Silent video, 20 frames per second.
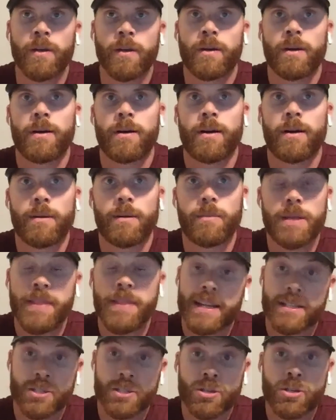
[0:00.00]
and
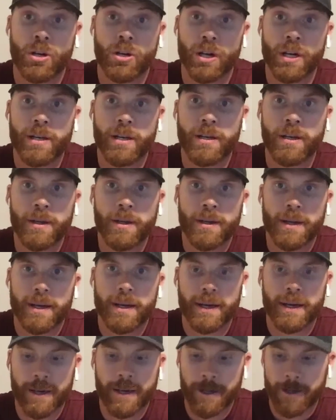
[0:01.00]
that's good.
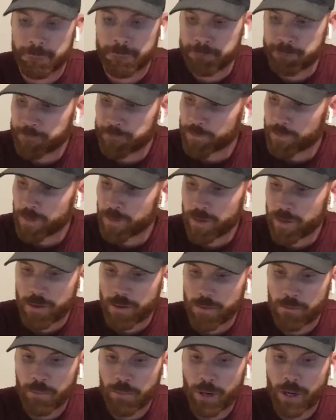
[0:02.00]

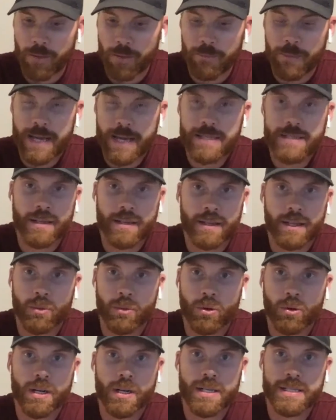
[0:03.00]
But basically,
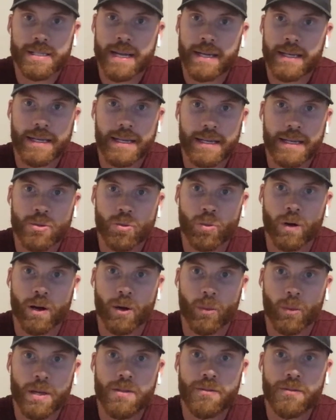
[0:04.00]
we're going to send kids where
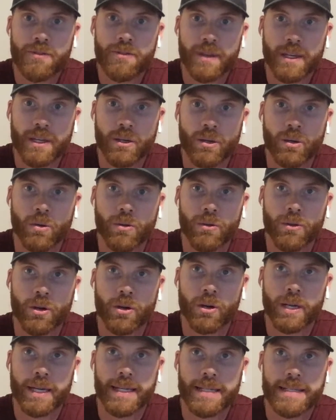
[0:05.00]
we feel they're
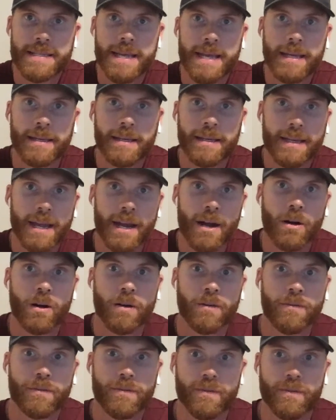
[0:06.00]
going to get taken care
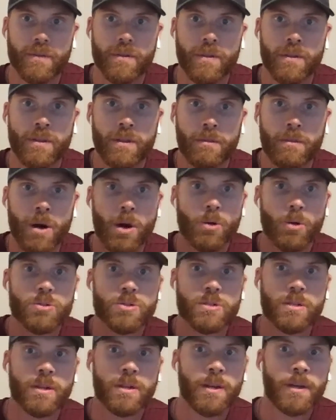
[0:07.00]
of the
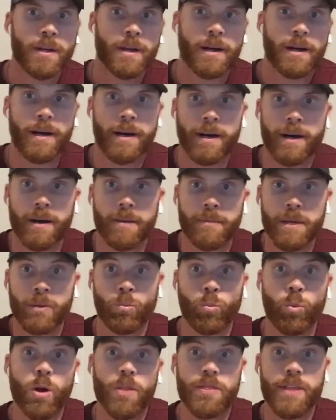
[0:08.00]
most,
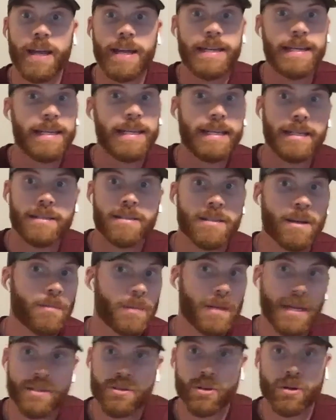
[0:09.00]
and what they need. Some
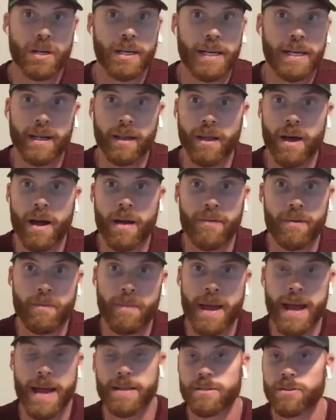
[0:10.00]
kids are going to need a lot of
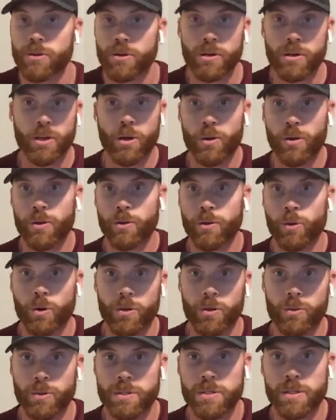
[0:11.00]
at-bats. They're going to go to the
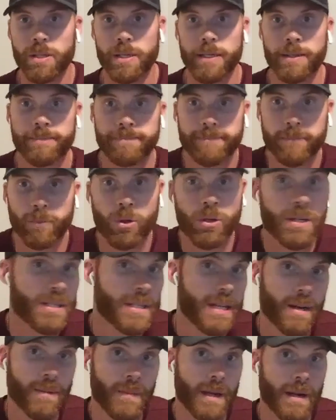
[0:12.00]
Northwoods League. We're going to
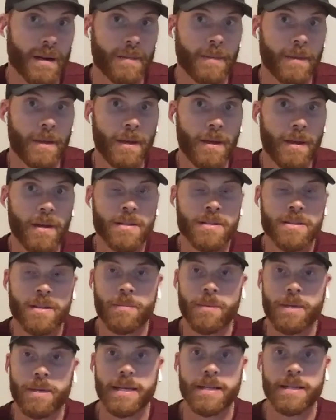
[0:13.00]
send them there.
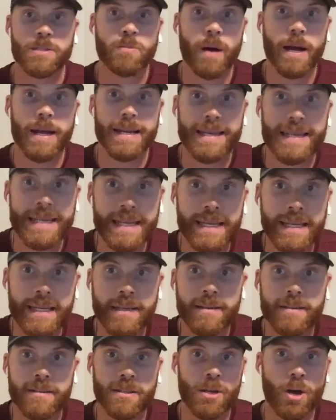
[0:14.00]
Some kids might
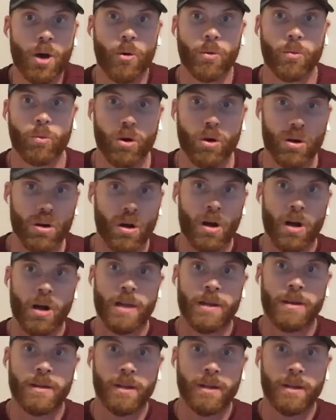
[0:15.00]
need to go and work on